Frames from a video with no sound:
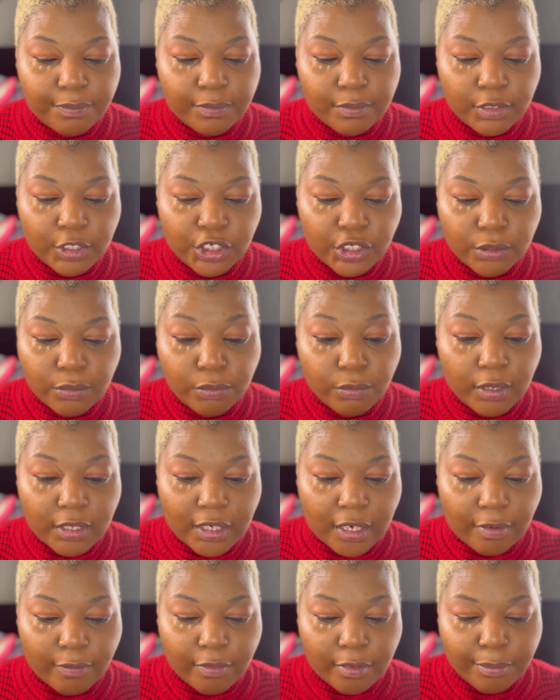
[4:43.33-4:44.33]
just one
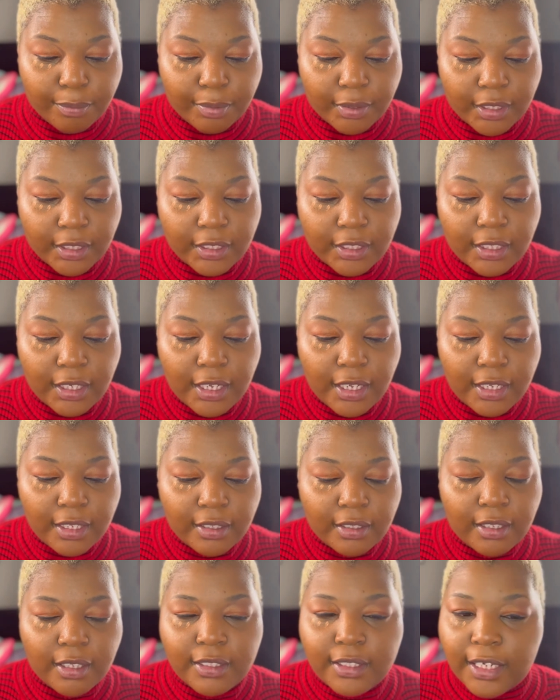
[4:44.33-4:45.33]
of them, but
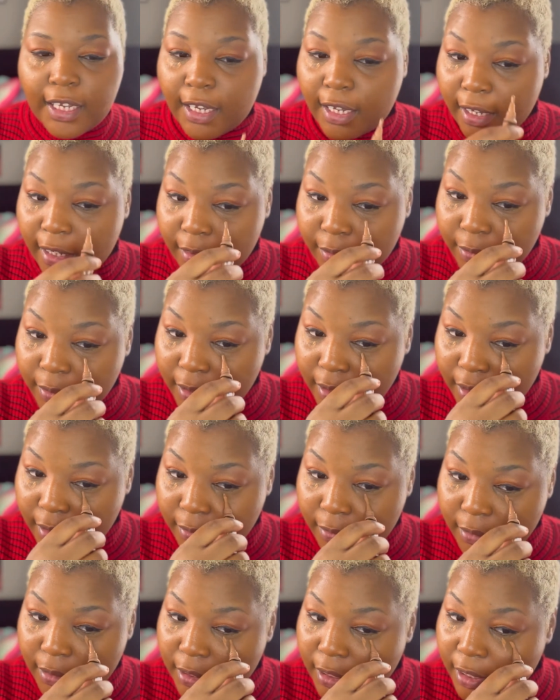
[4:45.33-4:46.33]
the tan
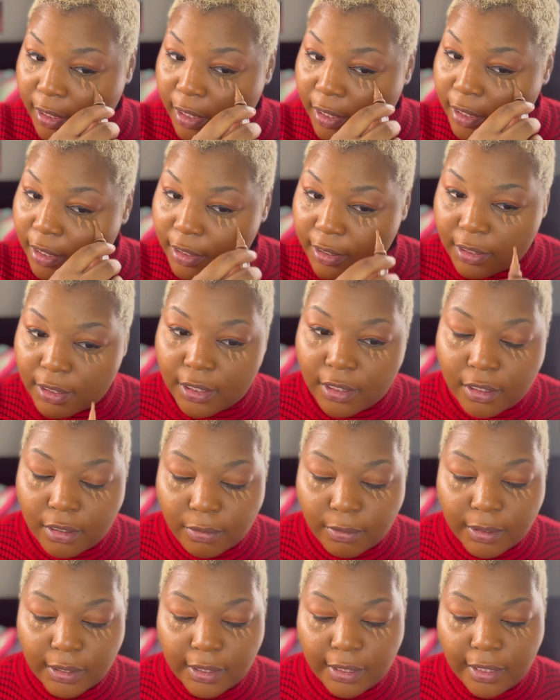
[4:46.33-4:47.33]
concealer
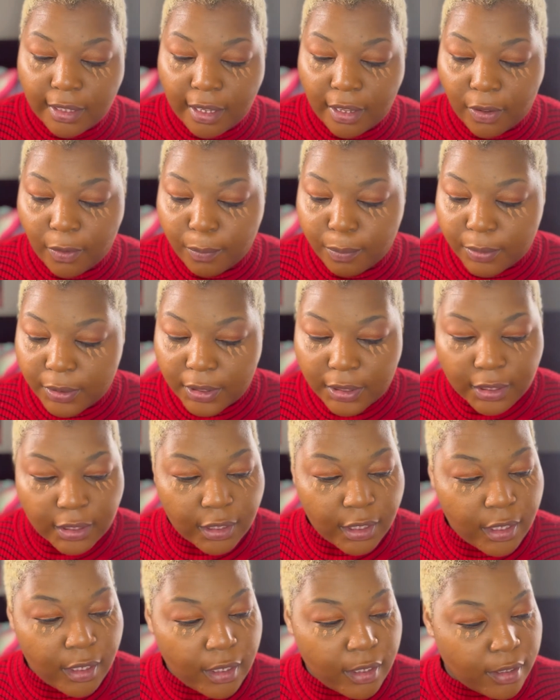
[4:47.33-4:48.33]
really helps.
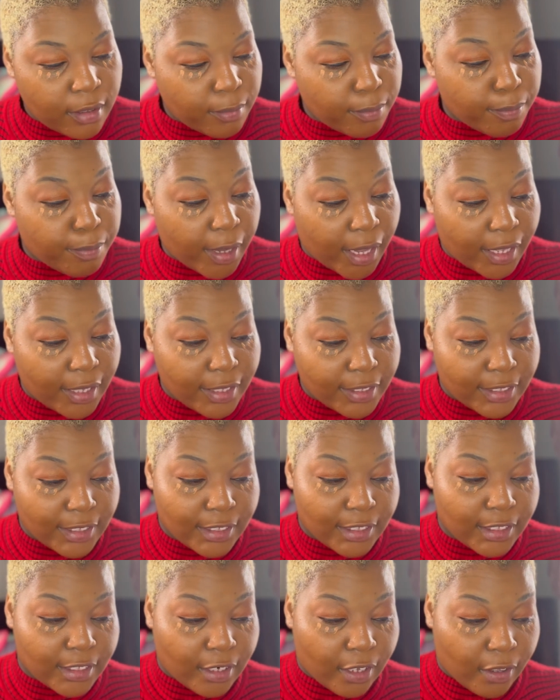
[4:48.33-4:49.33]
Balance
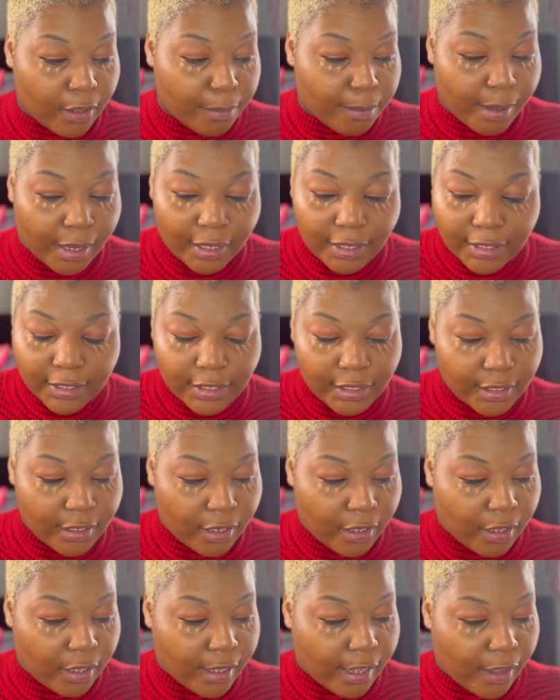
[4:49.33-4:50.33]
it all
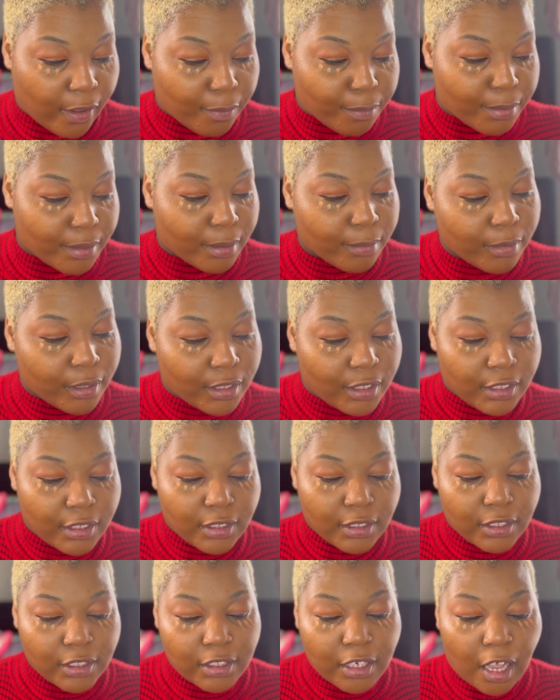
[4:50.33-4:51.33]
out. But I'm going to
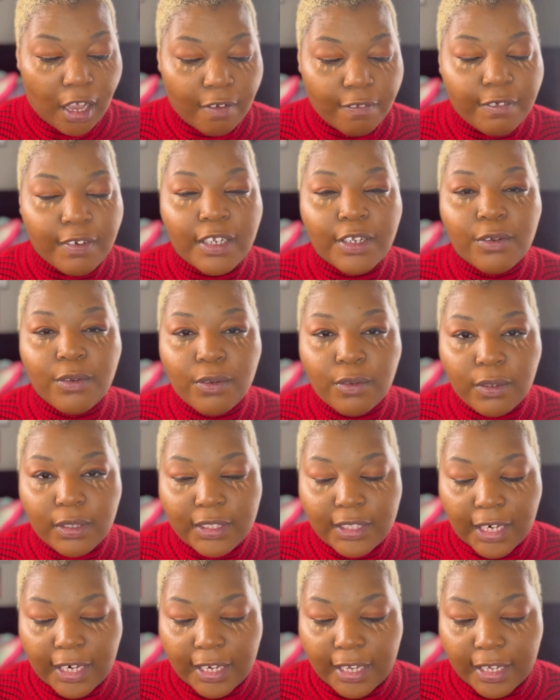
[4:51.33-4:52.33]
use Toffee Cool
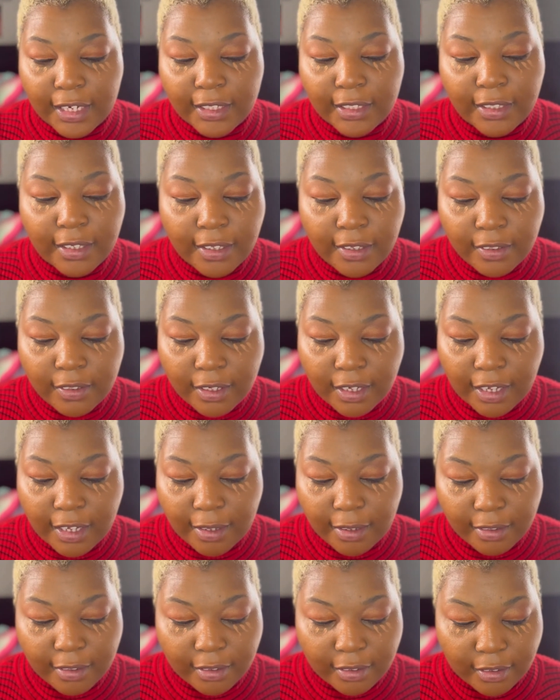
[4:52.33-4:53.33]
Tan
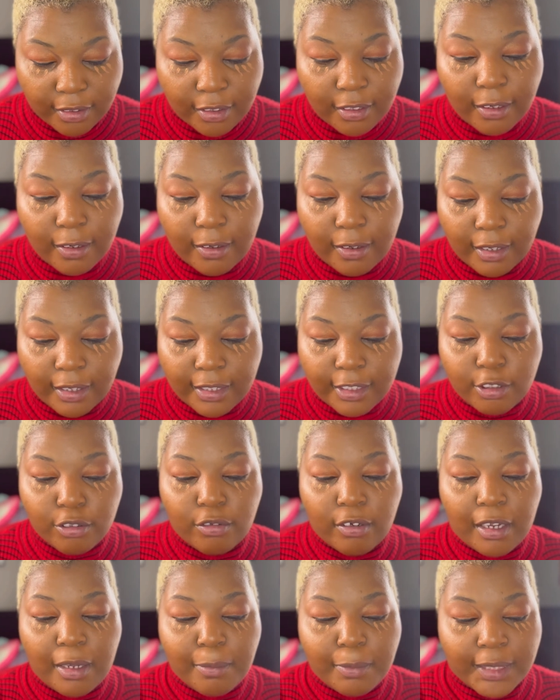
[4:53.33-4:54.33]
and the
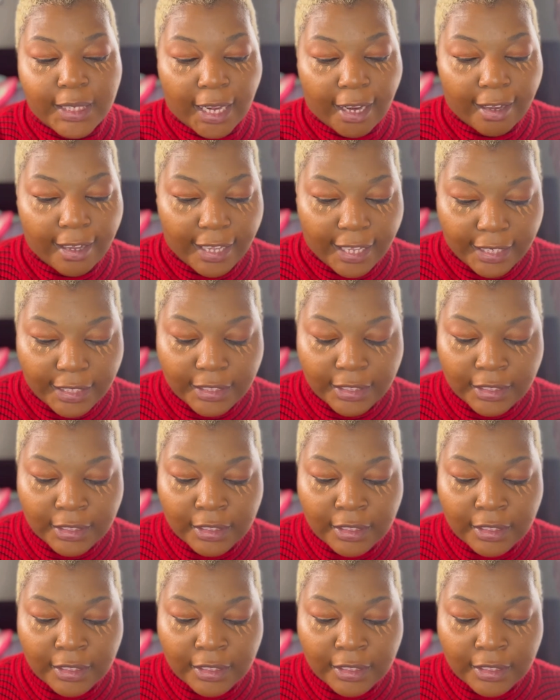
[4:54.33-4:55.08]
Extreme Tan